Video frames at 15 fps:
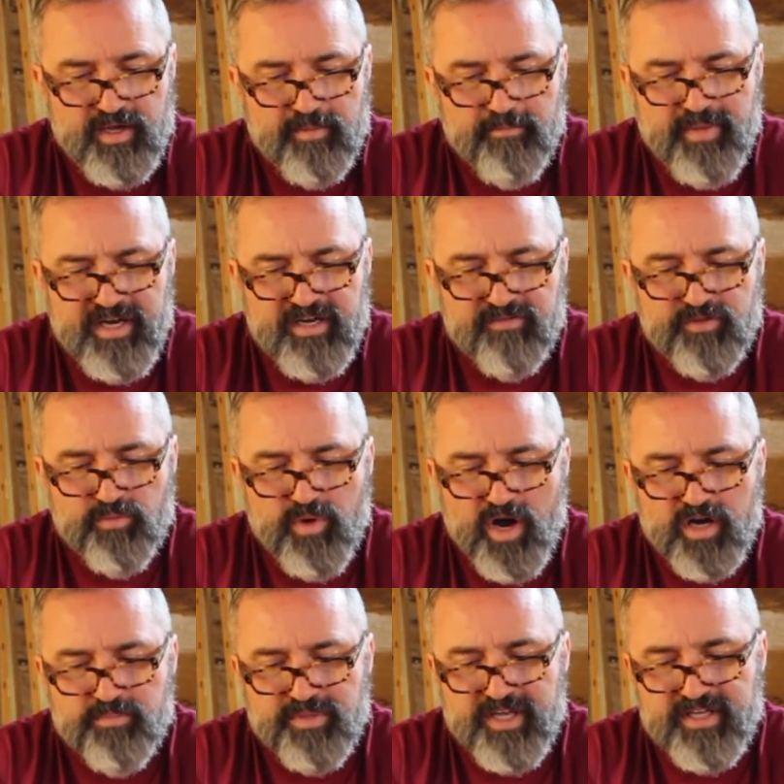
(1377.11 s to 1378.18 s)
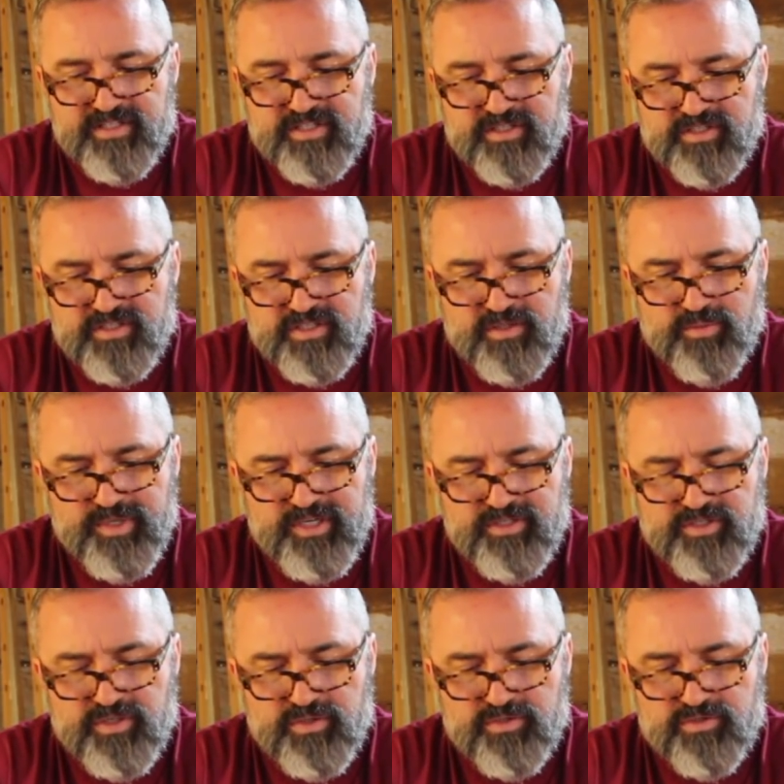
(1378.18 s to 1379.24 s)
Many of the rock plants and
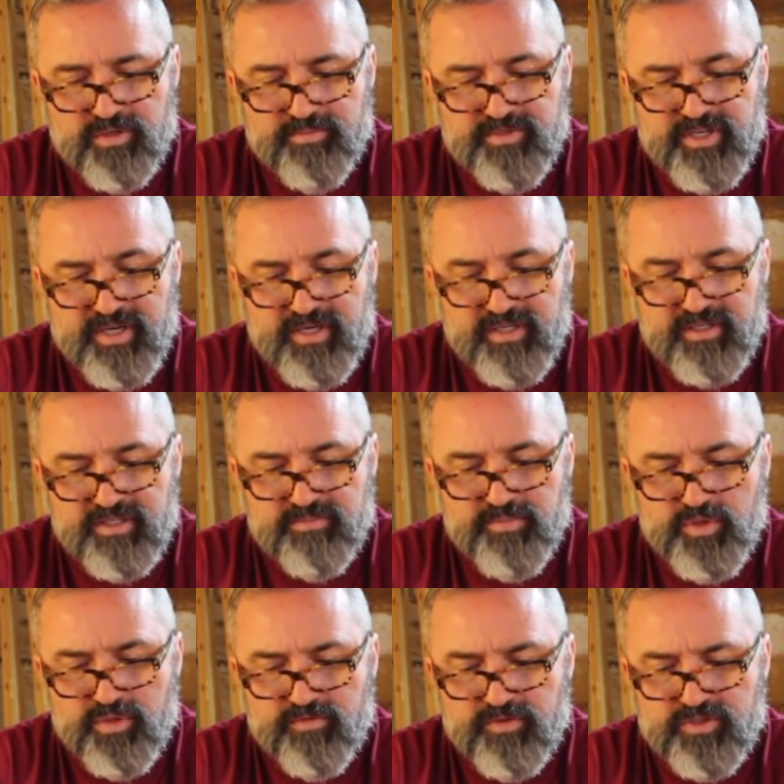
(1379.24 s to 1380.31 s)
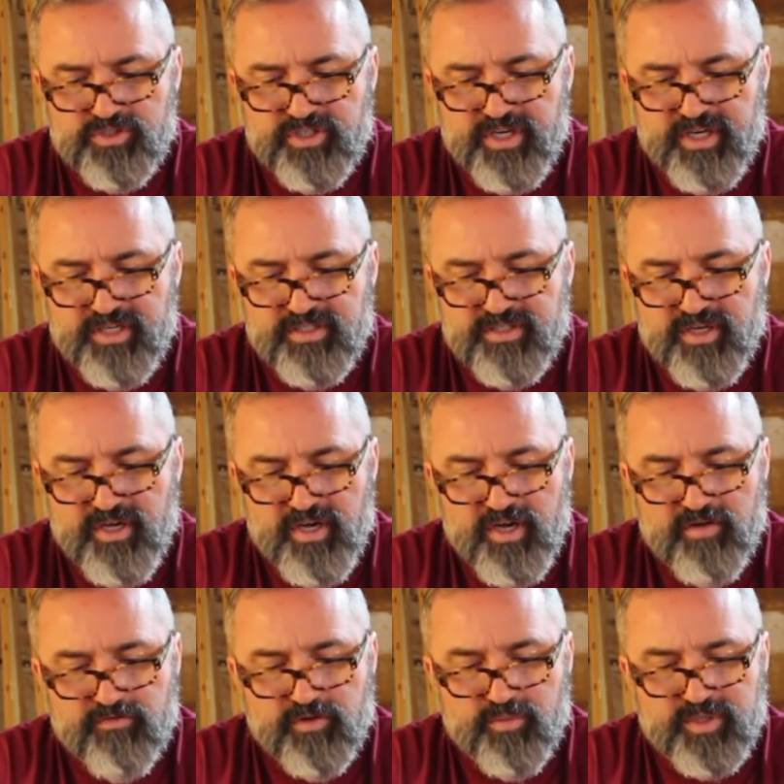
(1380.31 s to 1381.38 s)
seaweeds used to obtaining these beautiful shades
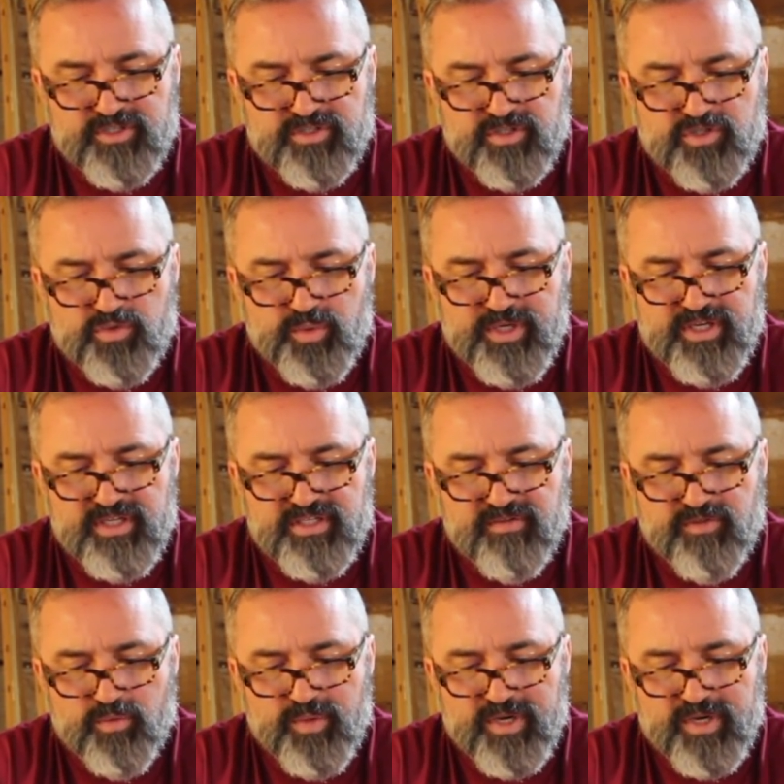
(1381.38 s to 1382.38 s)
for which the tweeds of the